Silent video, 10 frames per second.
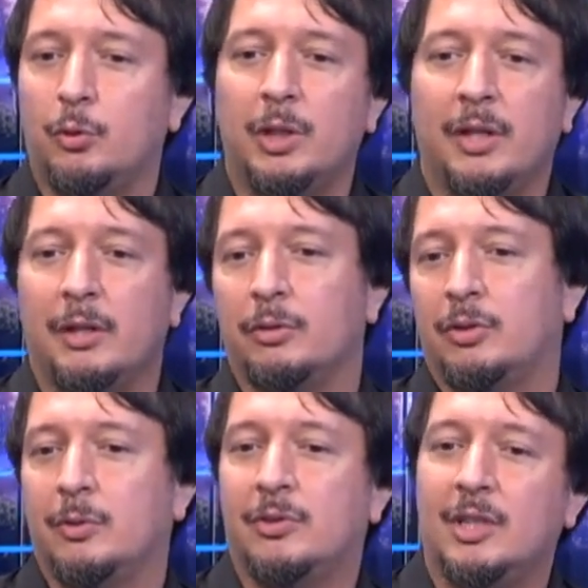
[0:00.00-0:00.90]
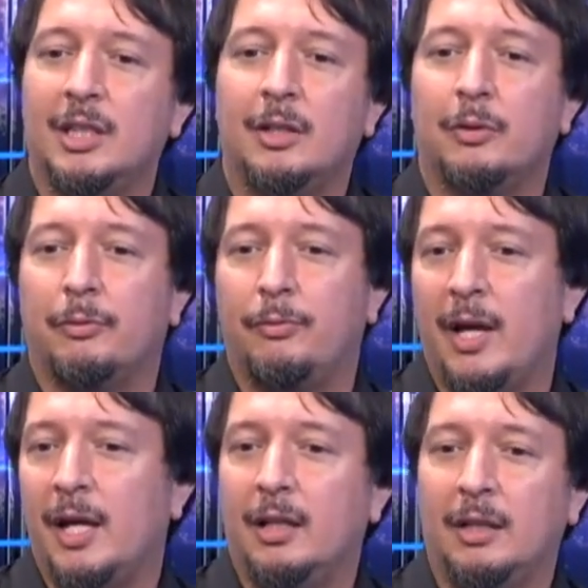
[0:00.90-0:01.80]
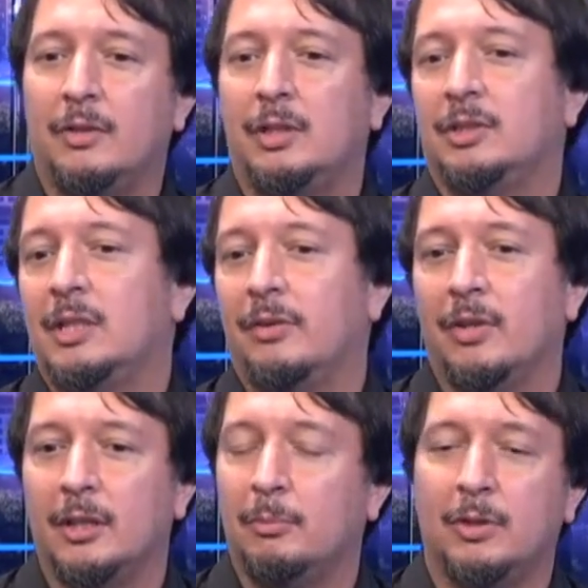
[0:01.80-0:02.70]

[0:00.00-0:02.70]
you either succeed or fail, and there's nothing in